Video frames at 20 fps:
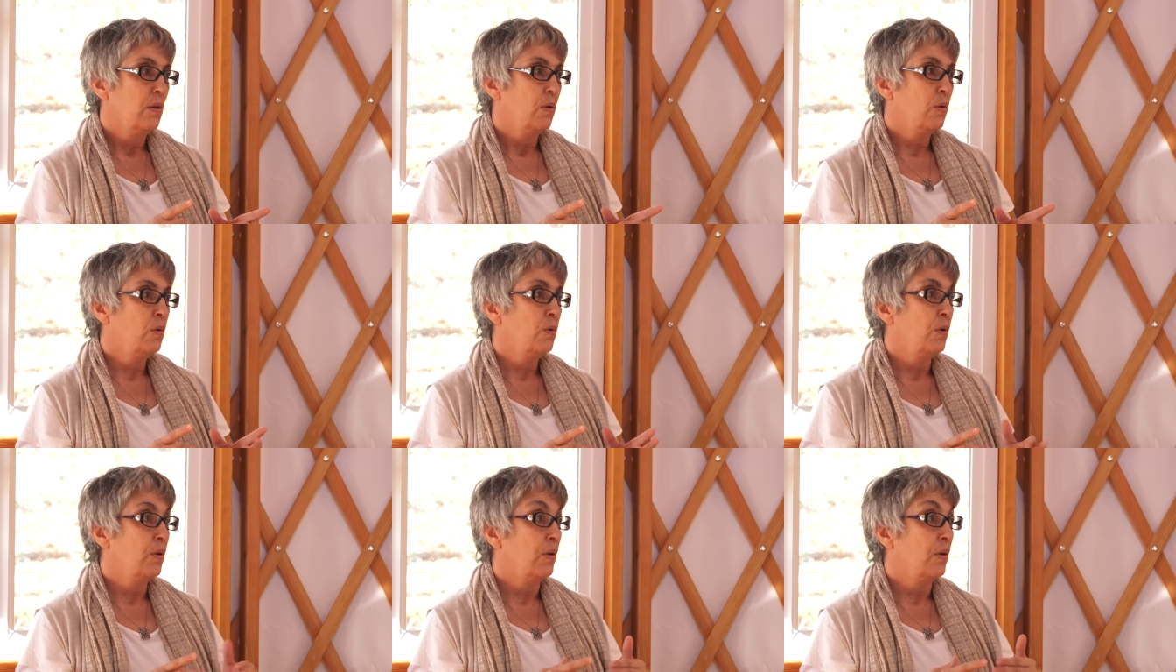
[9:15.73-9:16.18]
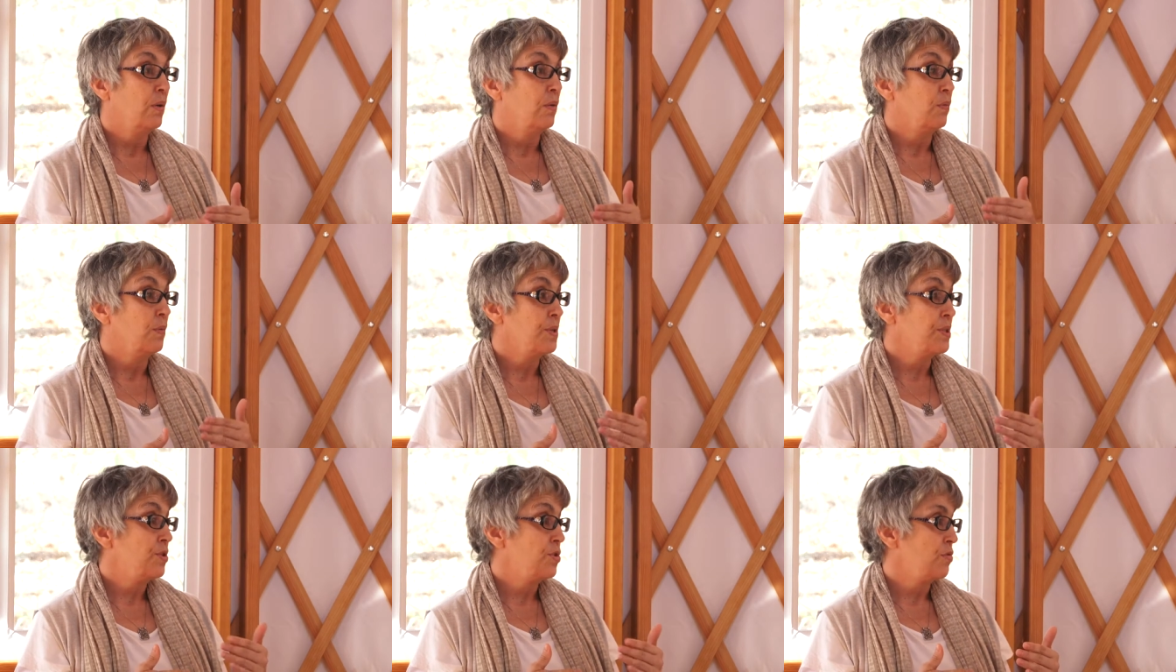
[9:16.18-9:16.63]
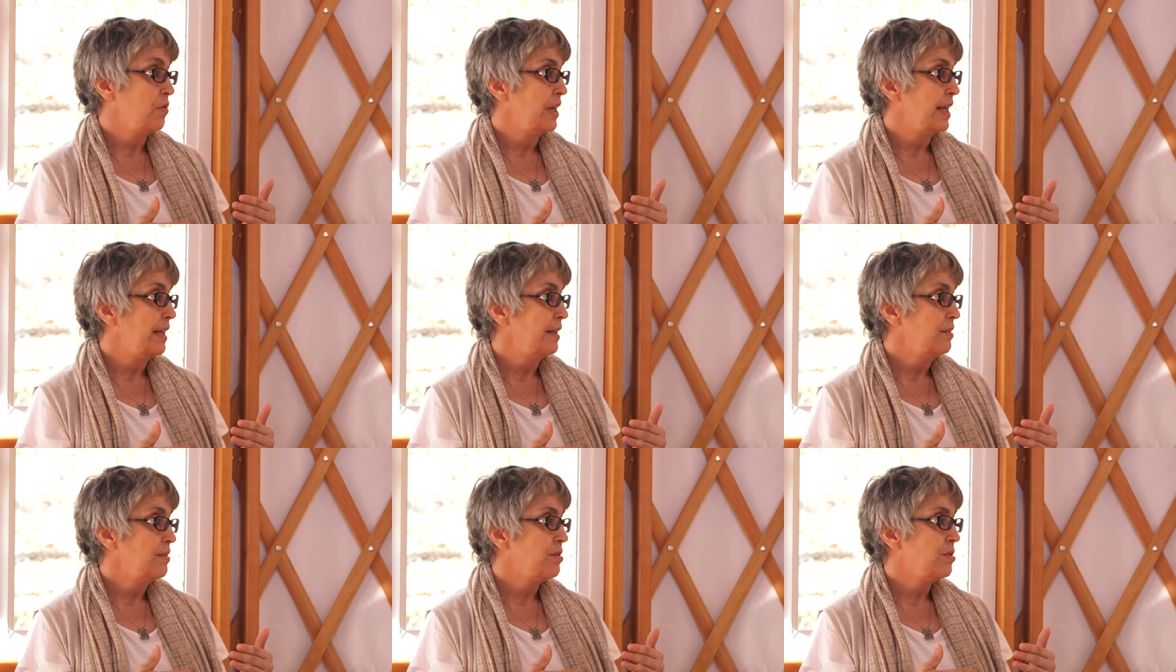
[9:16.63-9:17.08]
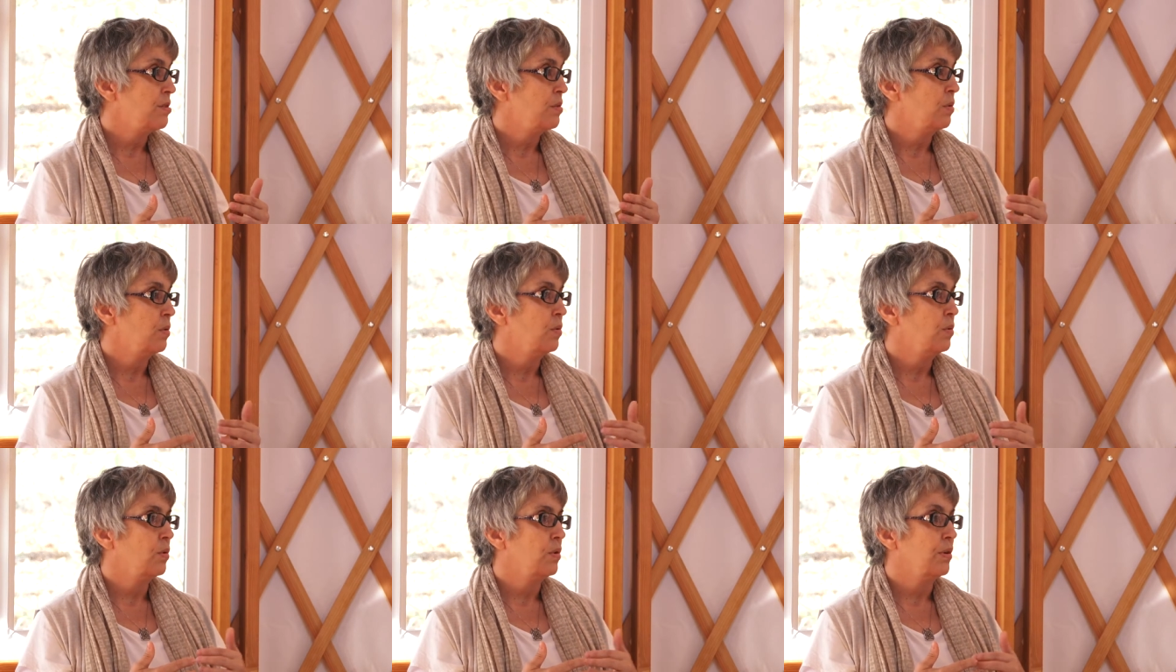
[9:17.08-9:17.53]
or restraints
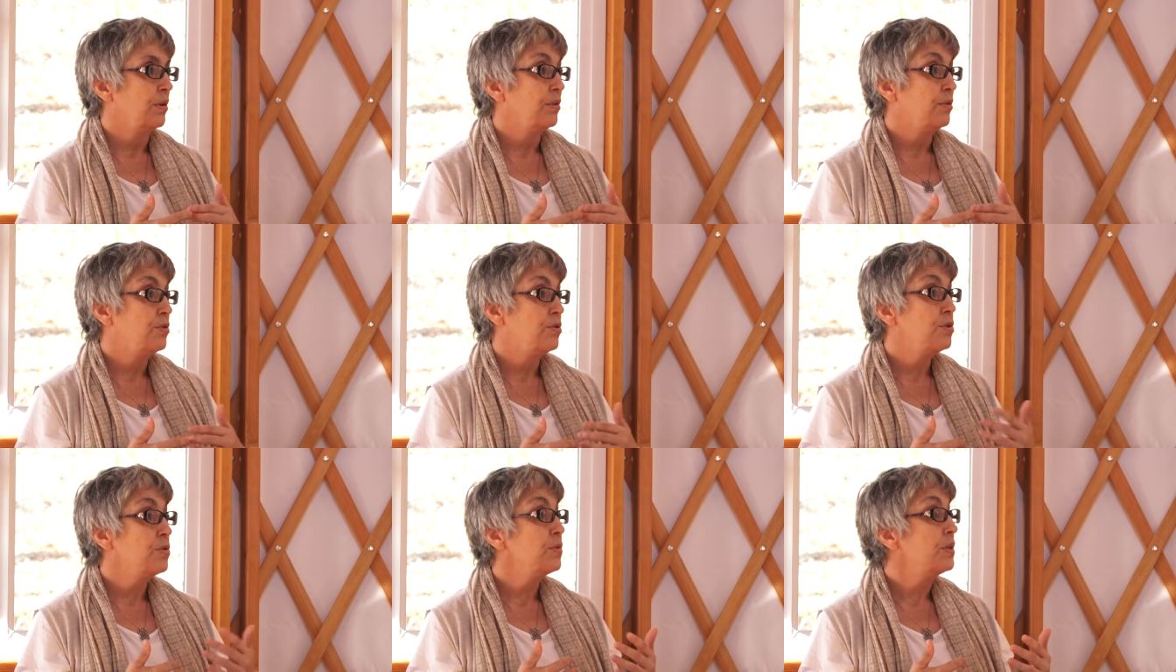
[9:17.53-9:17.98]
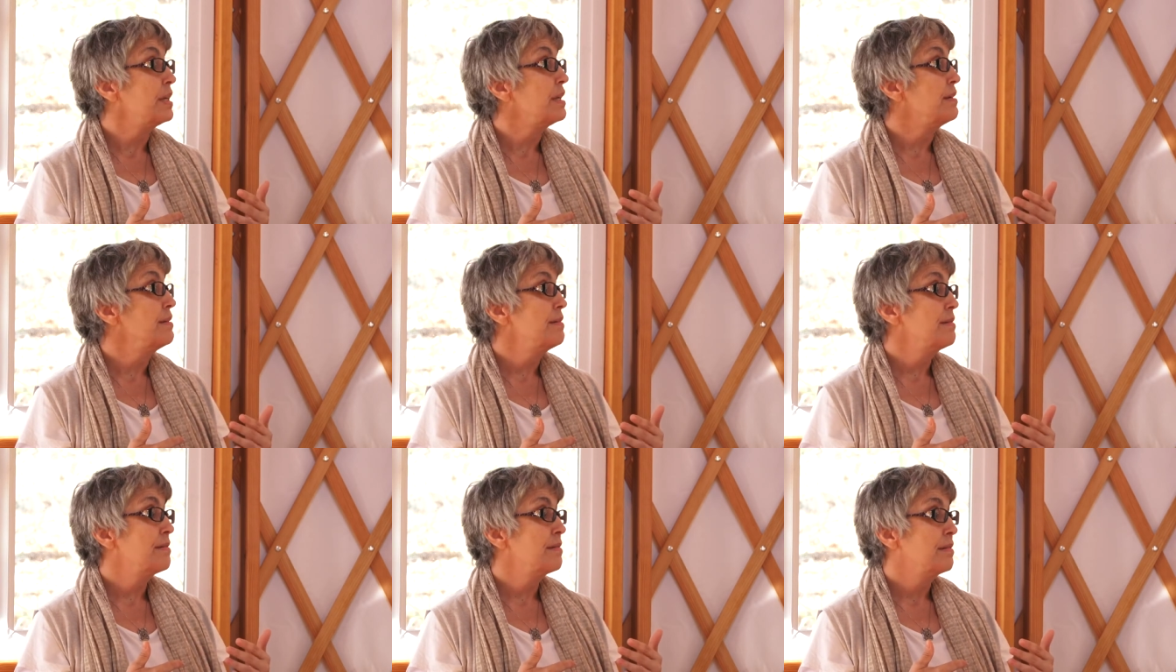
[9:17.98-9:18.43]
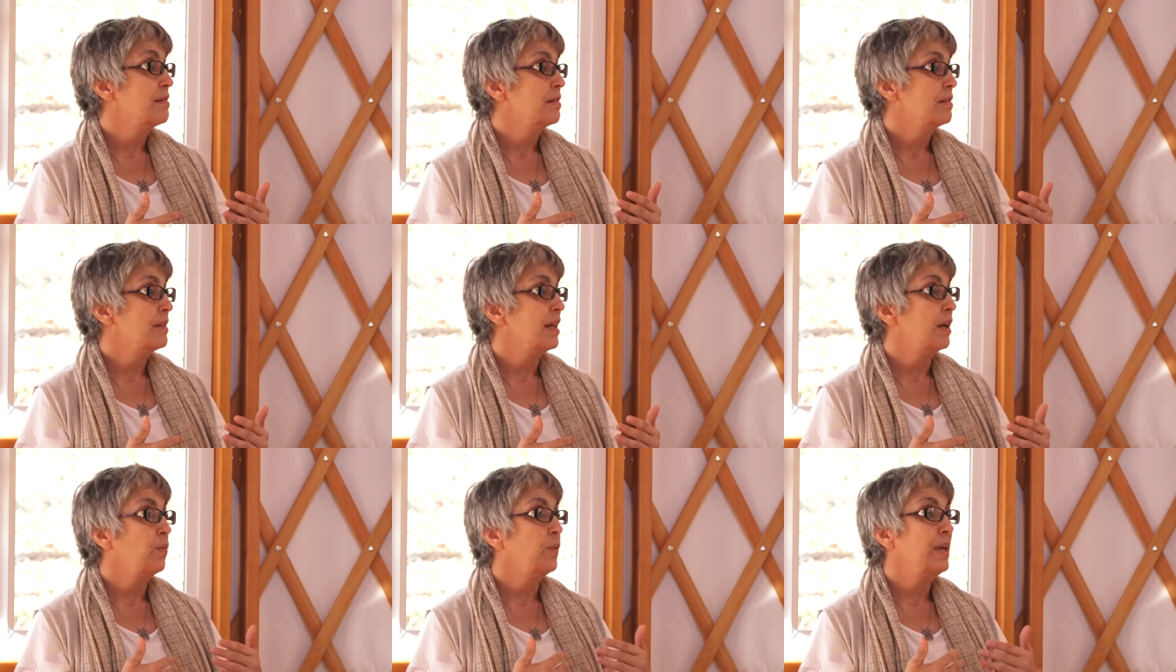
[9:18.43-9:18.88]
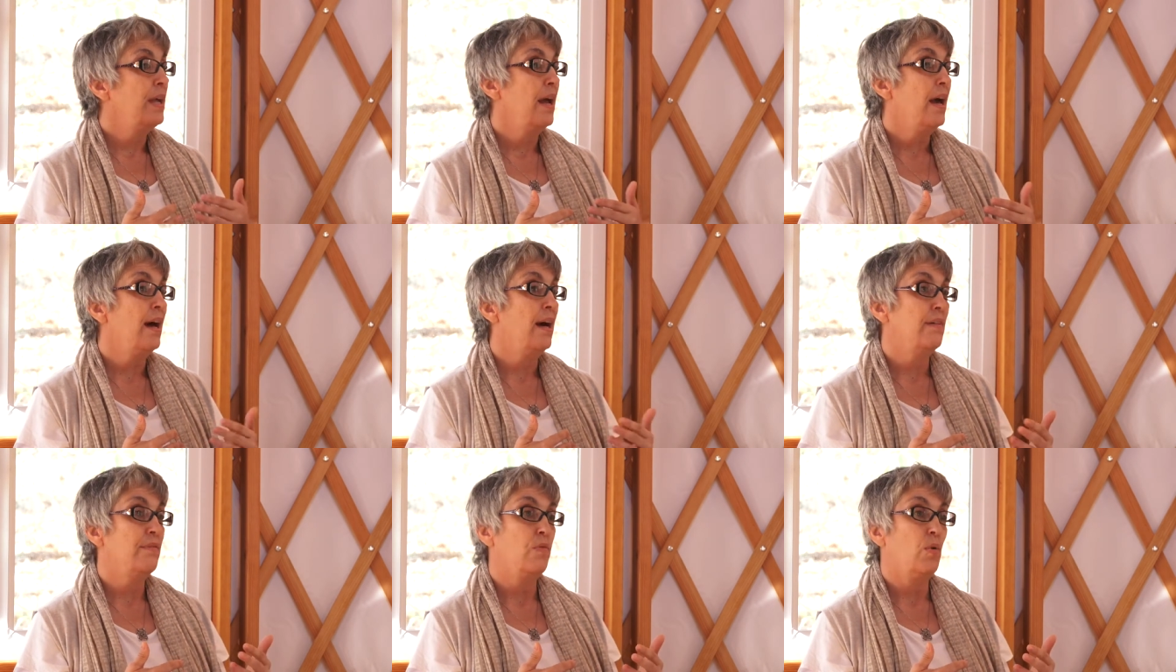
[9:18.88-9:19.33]
or duties that we
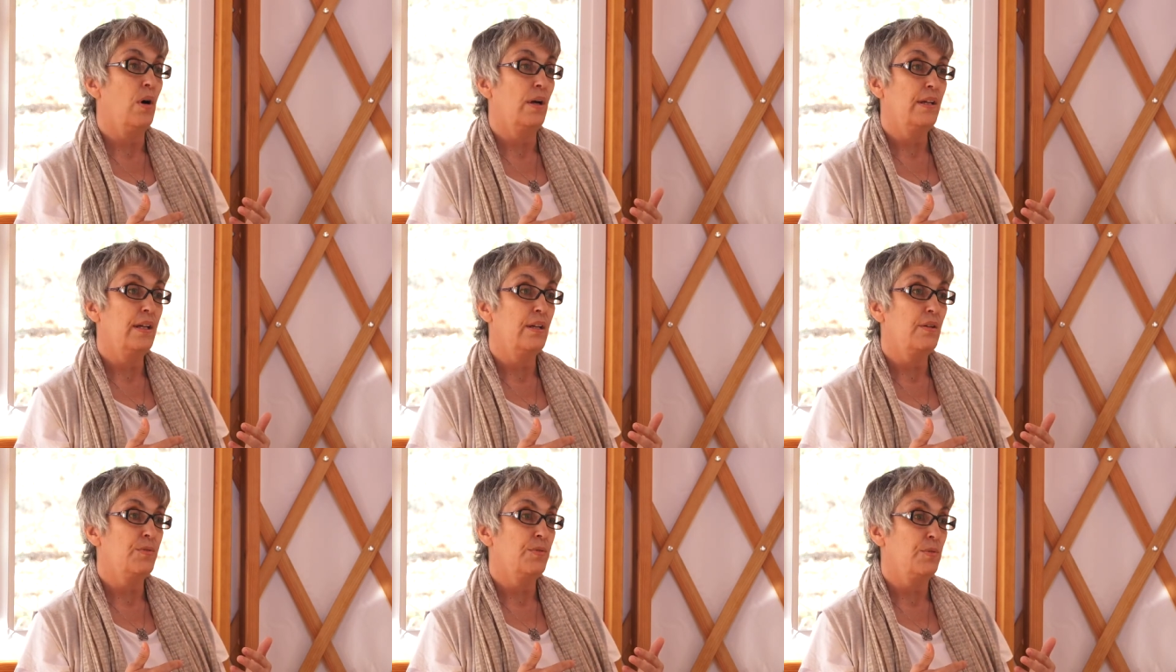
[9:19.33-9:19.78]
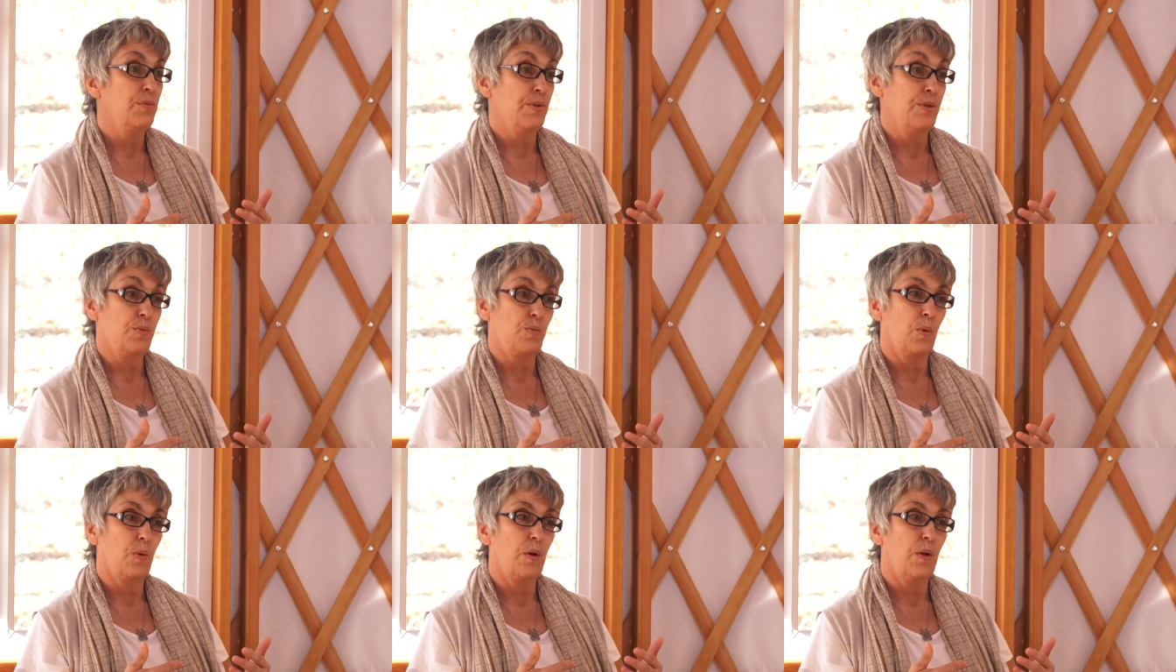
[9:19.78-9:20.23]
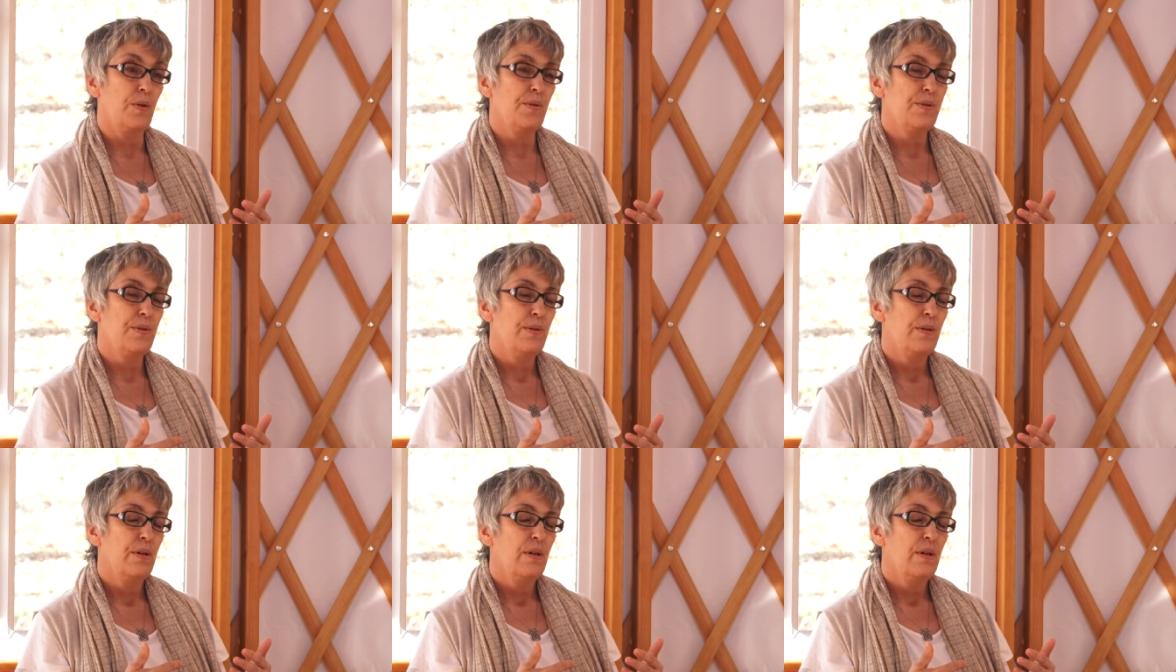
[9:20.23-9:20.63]
have walking through this world,